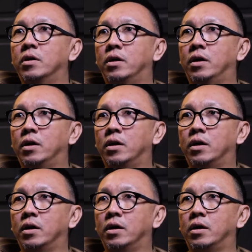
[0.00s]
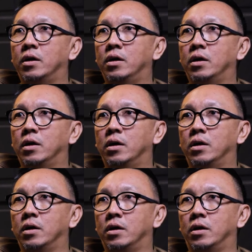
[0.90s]

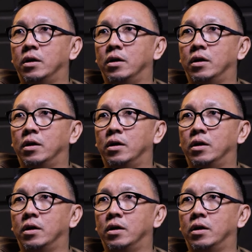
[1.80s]
(no one is talking)